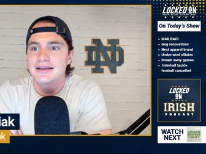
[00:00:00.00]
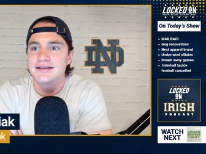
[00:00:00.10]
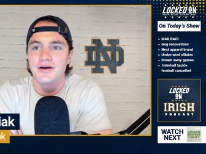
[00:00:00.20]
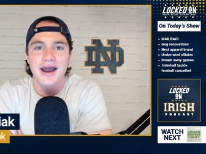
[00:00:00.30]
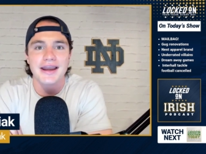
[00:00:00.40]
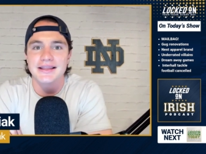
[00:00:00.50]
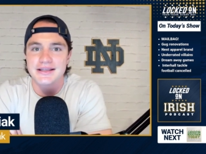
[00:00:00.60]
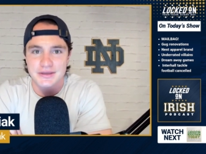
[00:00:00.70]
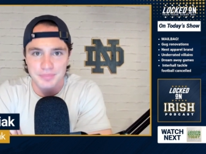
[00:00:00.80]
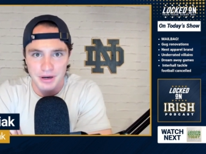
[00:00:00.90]
you know, any of
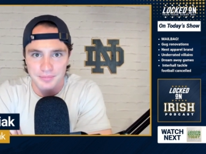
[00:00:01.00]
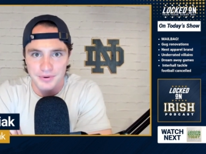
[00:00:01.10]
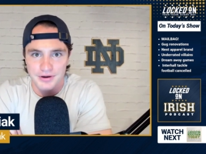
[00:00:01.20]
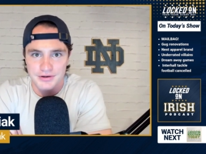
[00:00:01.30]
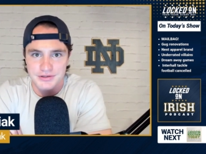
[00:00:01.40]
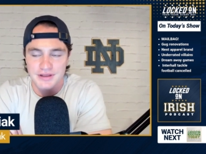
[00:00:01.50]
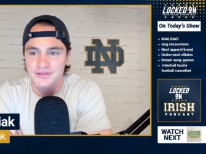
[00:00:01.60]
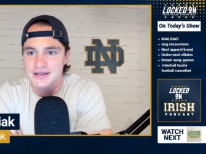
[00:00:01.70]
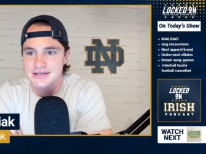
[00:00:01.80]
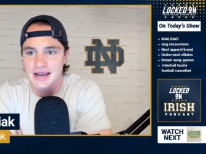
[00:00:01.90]
these apparel partners, if
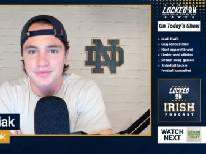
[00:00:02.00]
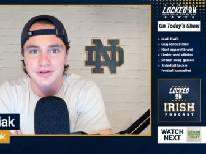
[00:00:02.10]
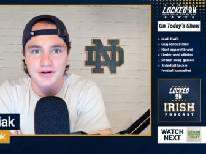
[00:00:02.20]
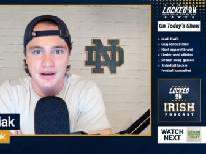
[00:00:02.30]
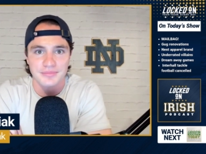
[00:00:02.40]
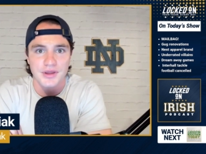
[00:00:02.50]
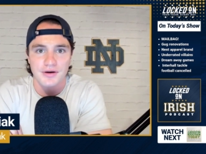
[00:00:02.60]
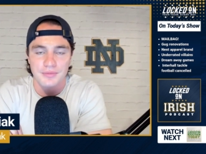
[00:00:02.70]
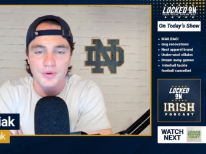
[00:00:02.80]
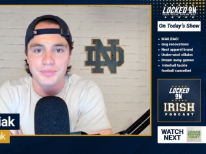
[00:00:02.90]
they sign with Notre Dame,
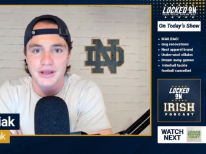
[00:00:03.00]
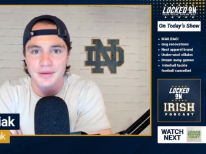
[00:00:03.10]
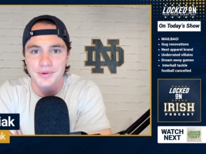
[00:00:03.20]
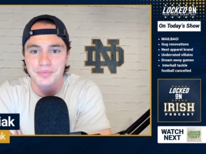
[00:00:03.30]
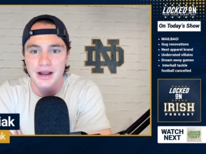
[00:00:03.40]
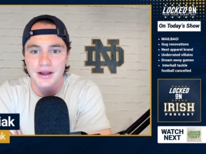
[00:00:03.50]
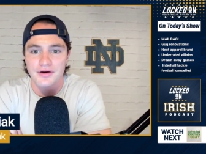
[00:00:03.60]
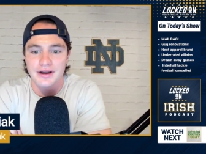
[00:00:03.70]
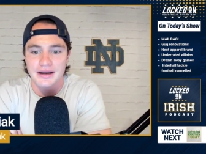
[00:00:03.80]
Notre Dame will become a priority.